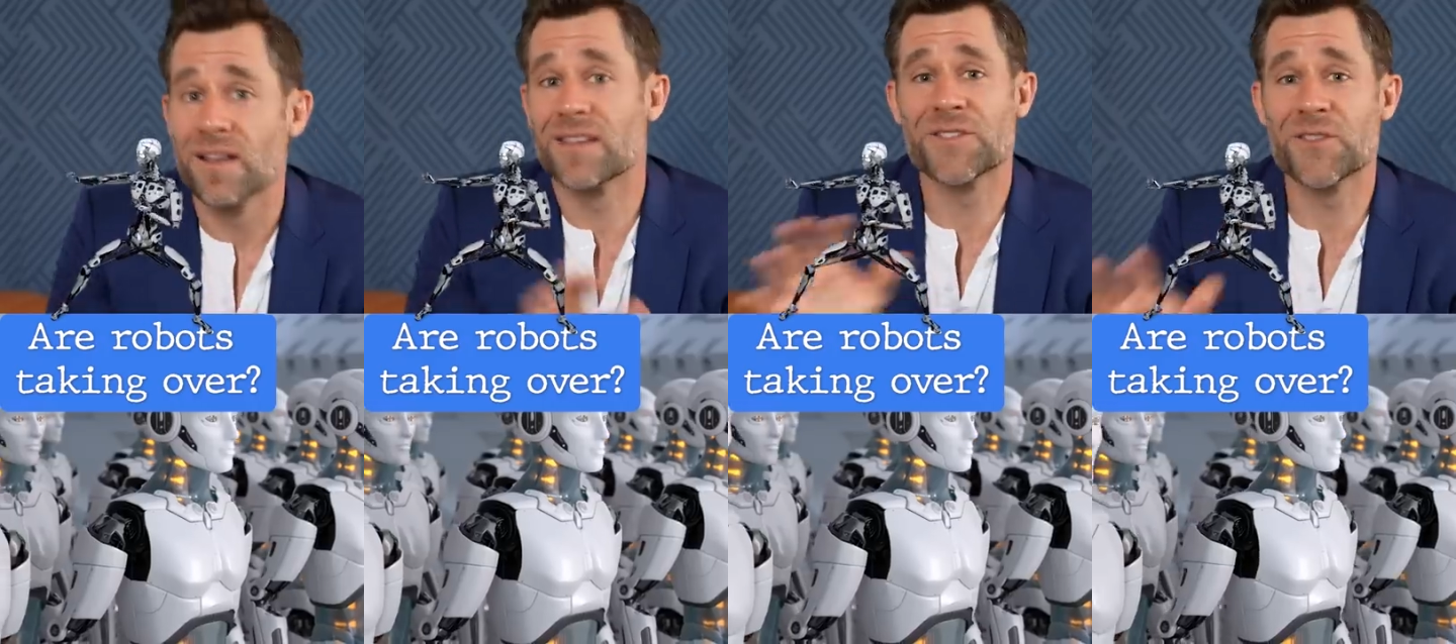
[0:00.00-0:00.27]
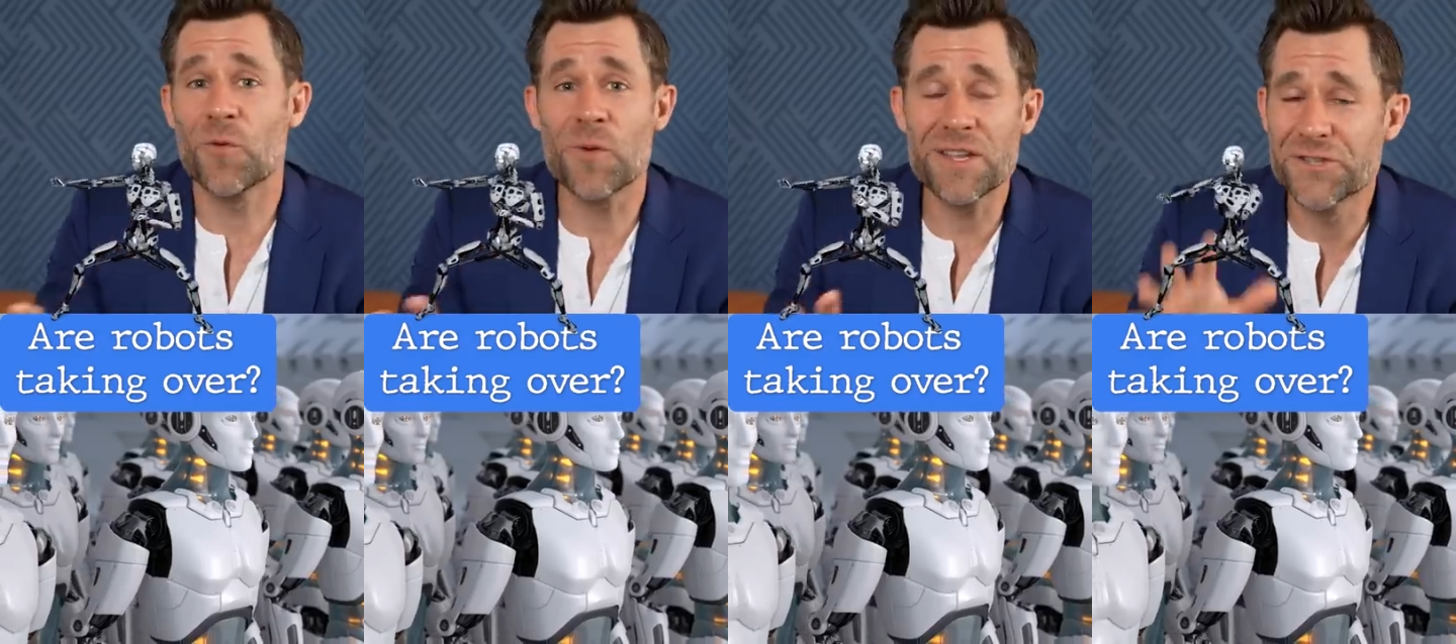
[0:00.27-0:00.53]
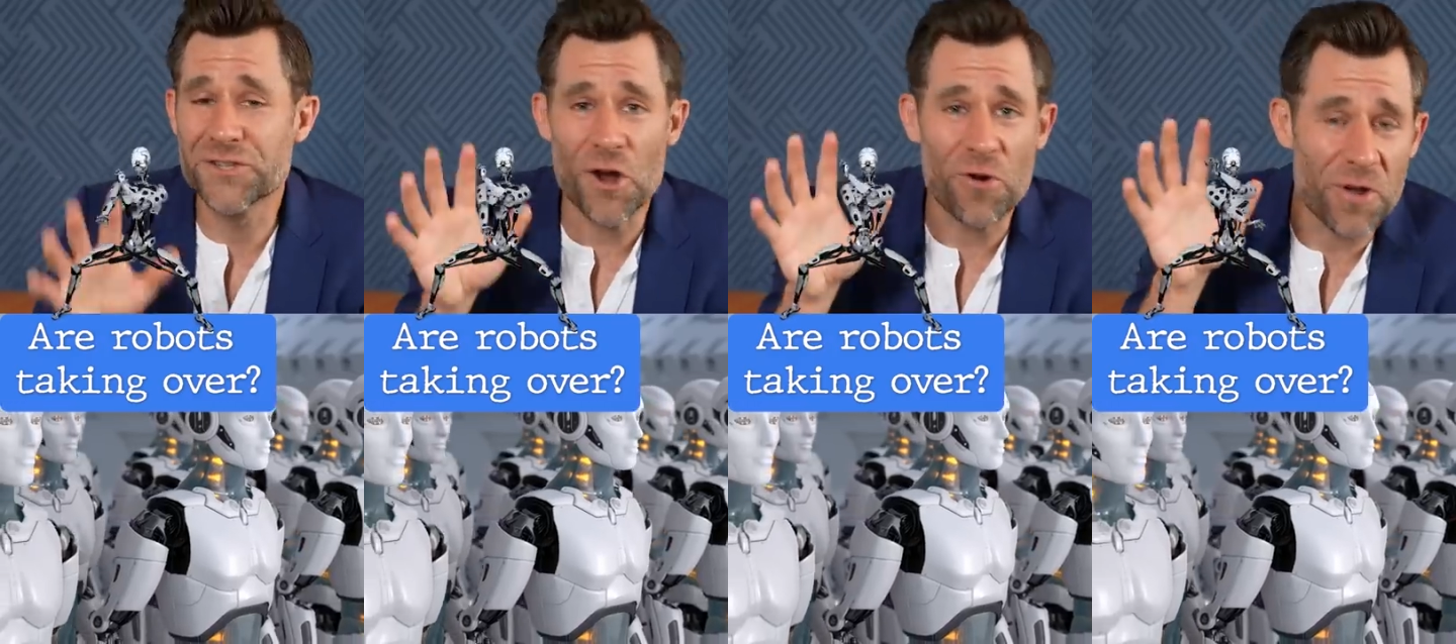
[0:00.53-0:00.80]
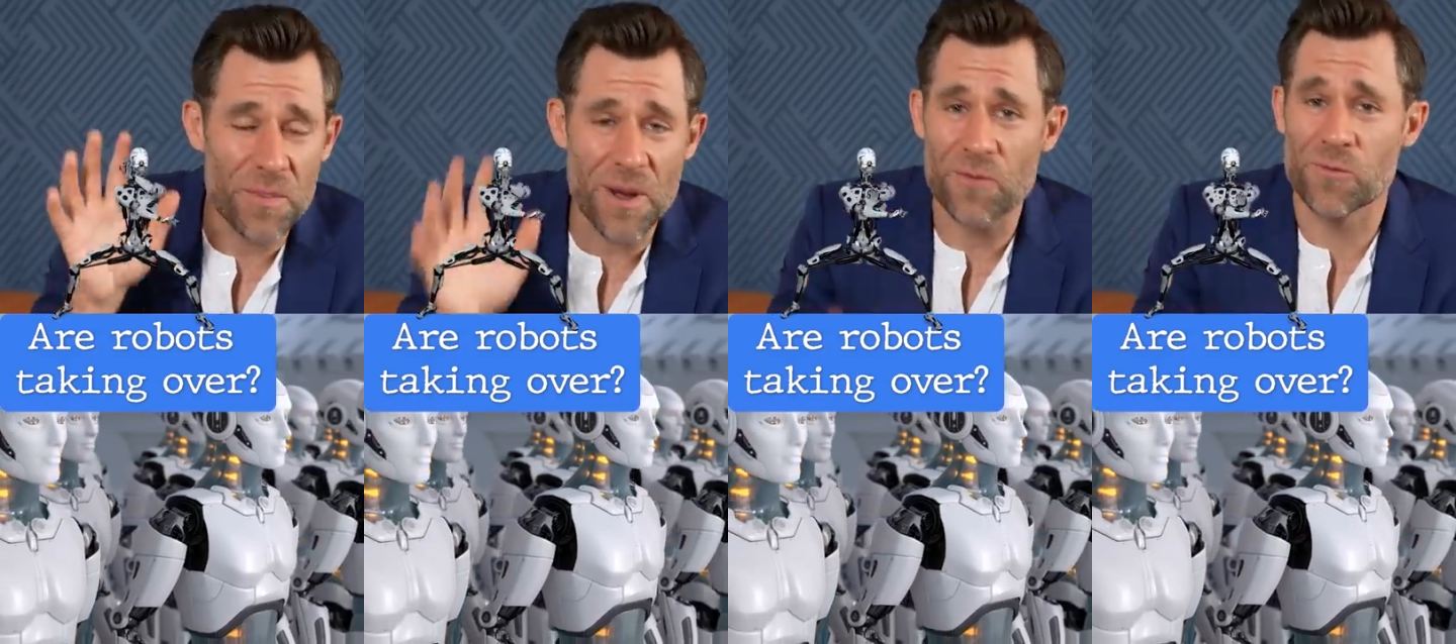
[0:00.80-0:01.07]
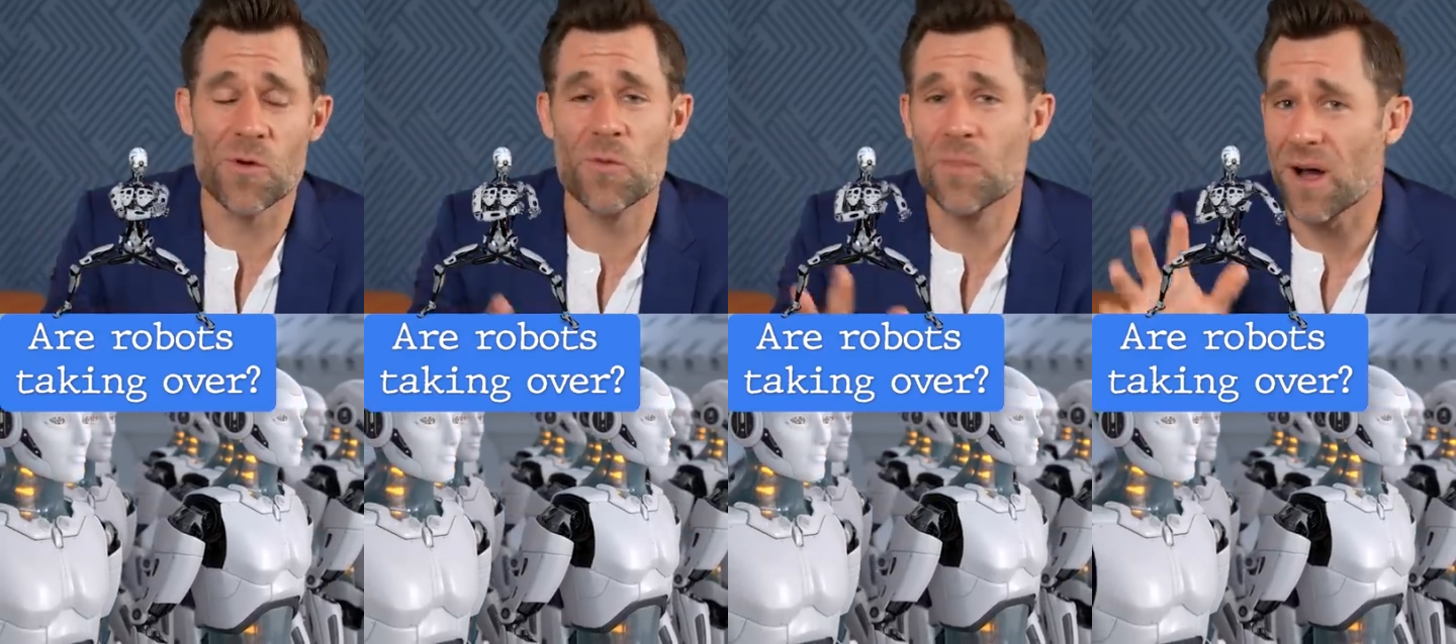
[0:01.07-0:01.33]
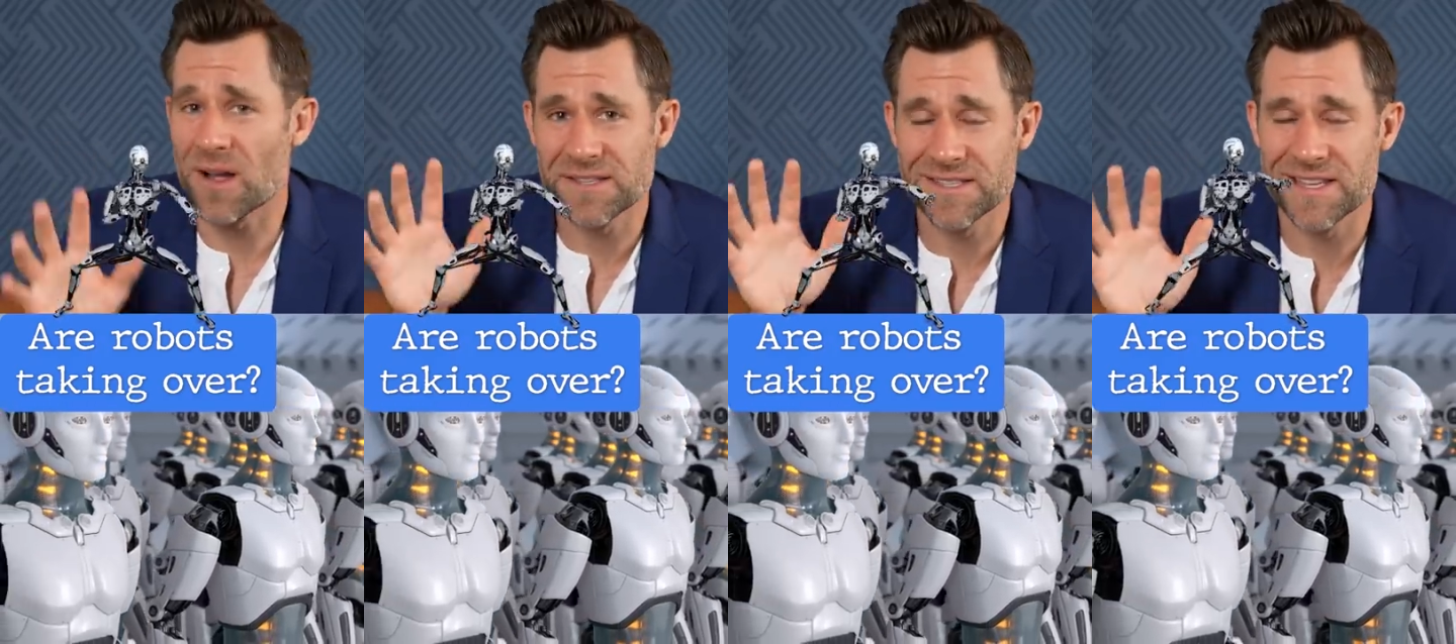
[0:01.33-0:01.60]
So we joke about
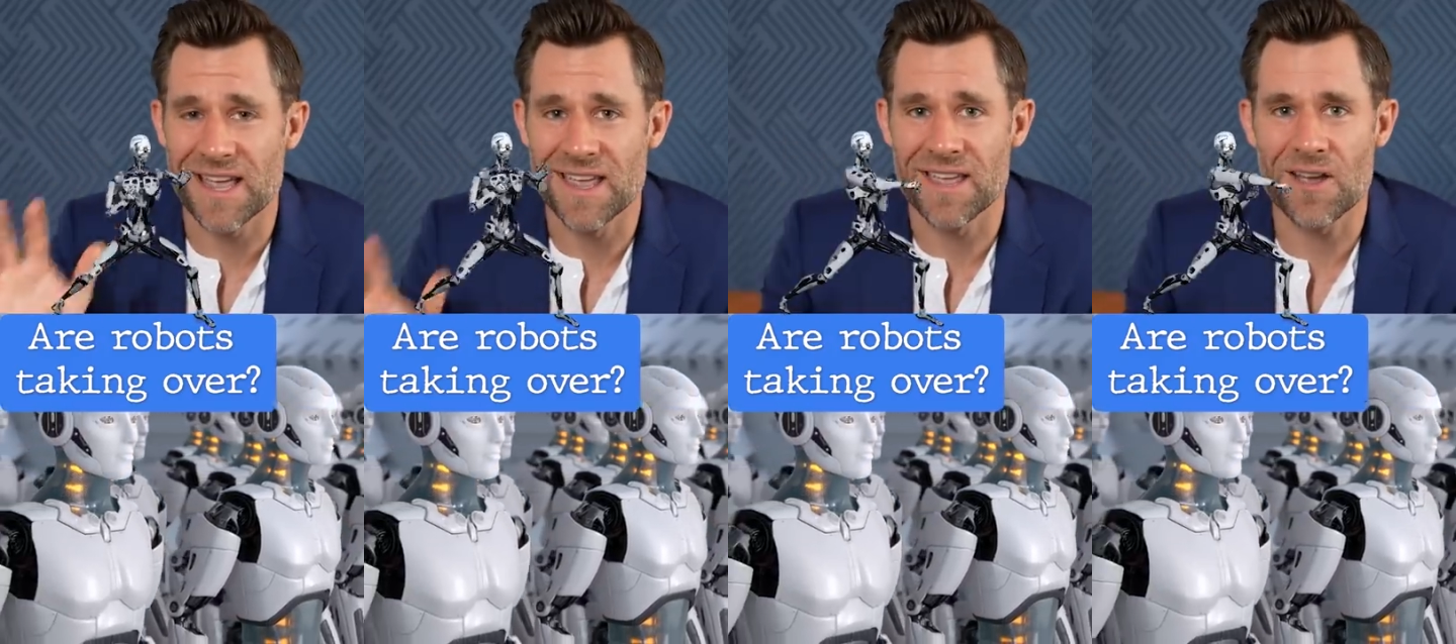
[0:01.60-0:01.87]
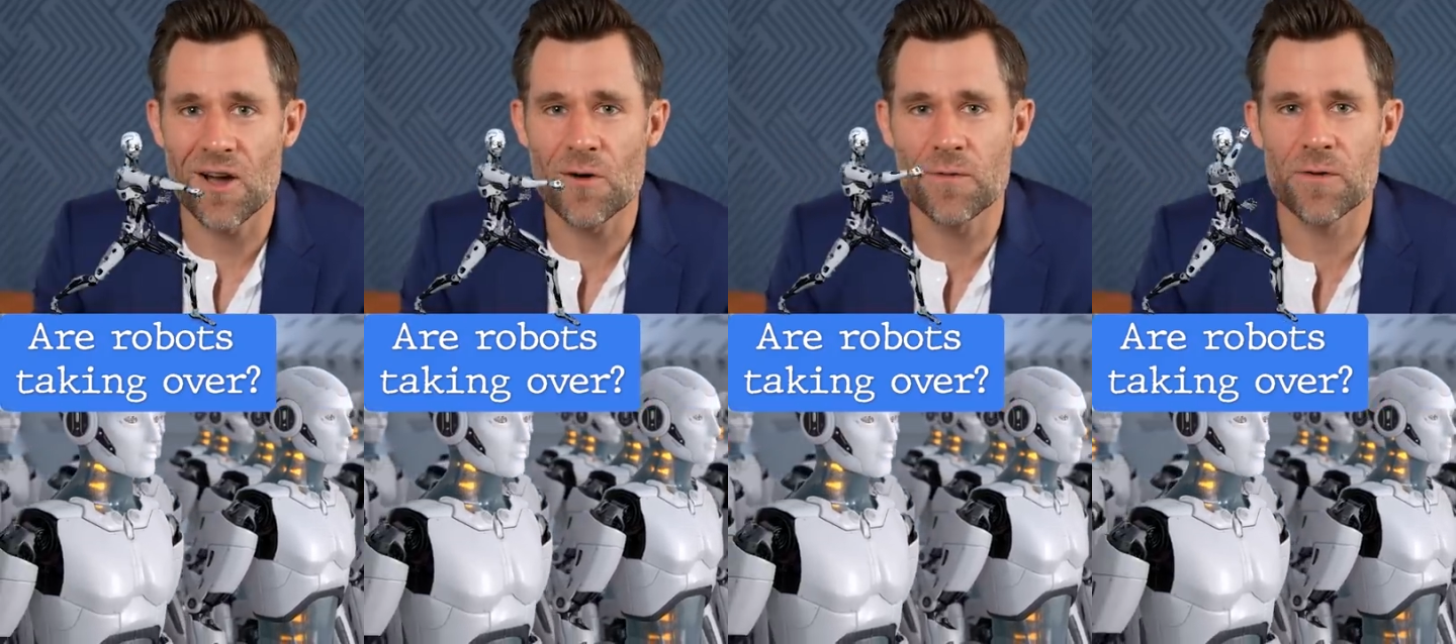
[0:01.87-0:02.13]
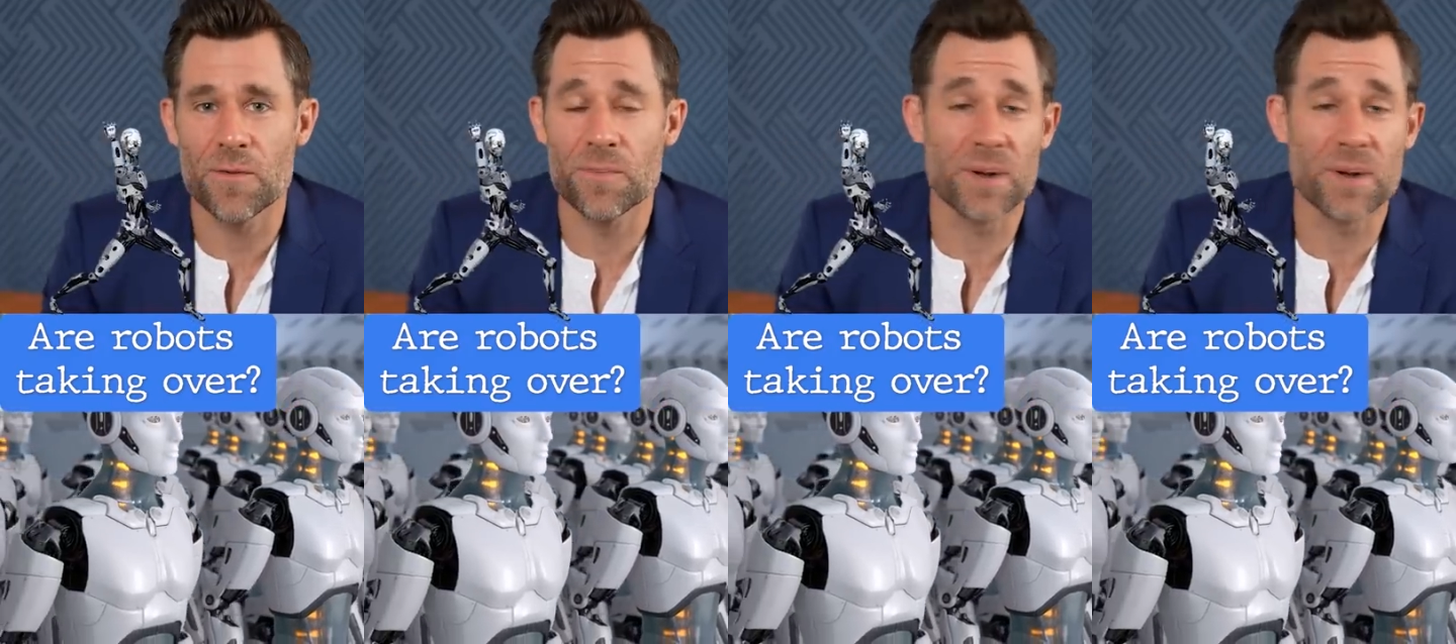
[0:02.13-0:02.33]
robots taking over,